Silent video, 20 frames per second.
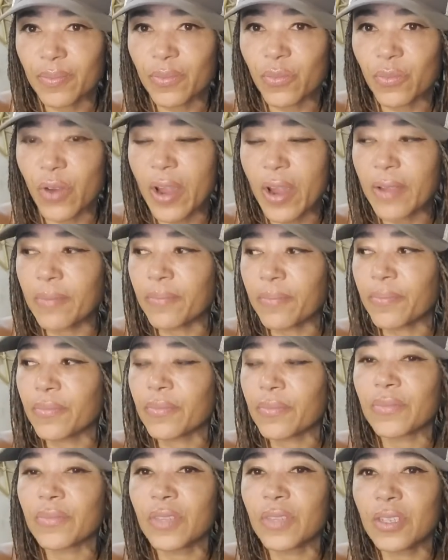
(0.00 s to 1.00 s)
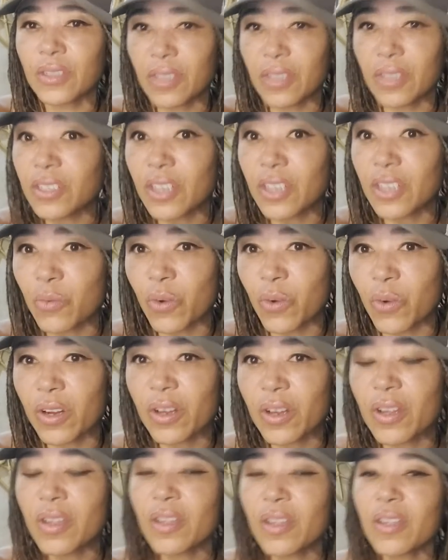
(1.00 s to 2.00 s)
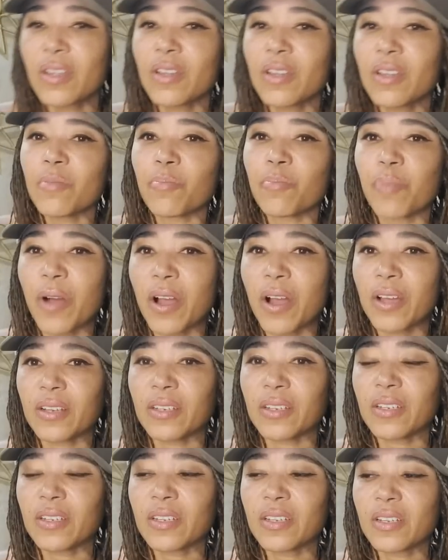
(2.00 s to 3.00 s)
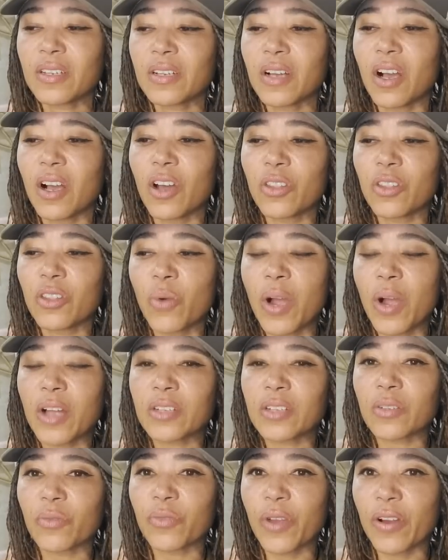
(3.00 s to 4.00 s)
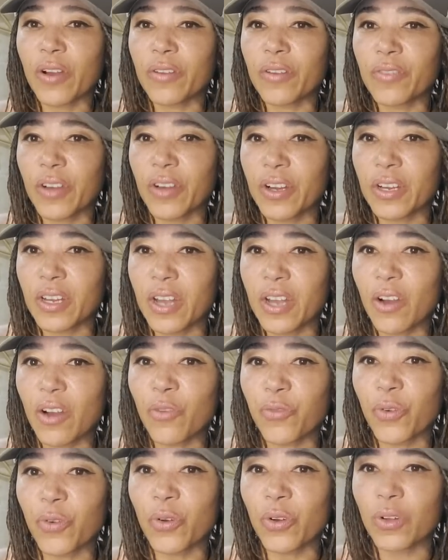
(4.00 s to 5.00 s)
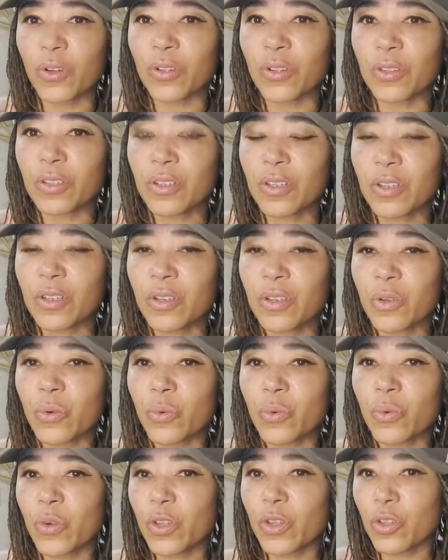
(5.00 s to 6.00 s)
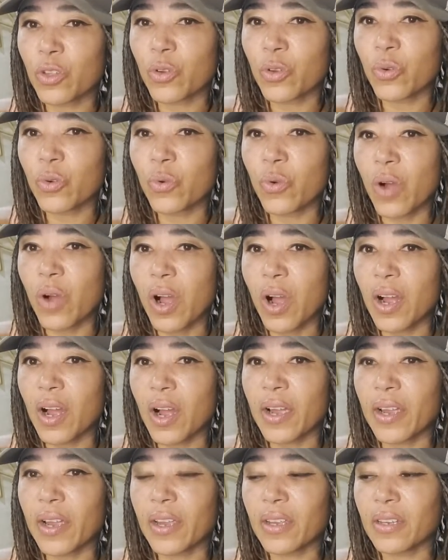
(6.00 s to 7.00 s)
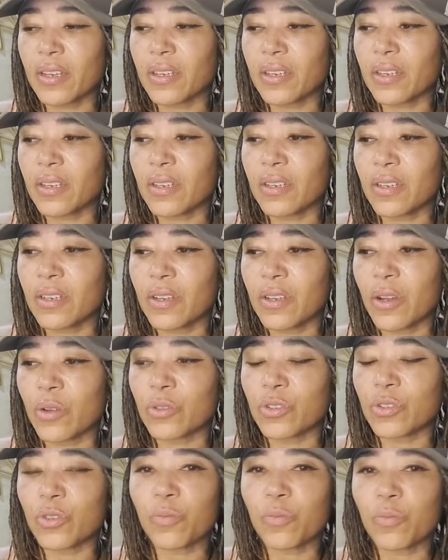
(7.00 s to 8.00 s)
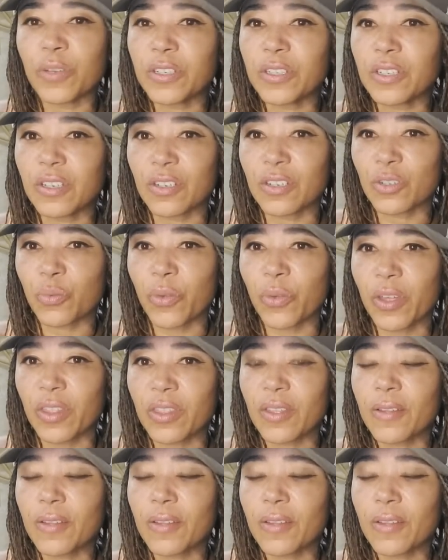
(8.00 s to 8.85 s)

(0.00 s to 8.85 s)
right? This can work. But otherwise, I'm very, very careful with who I, you know, do business with,